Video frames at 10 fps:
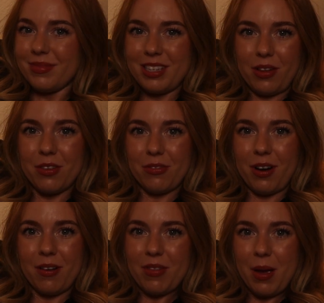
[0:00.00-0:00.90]
down the
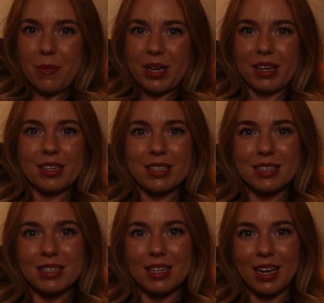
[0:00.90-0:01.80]
front of them, because
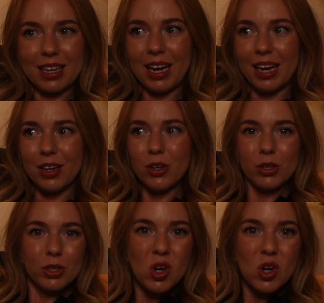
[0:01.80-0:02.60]
again,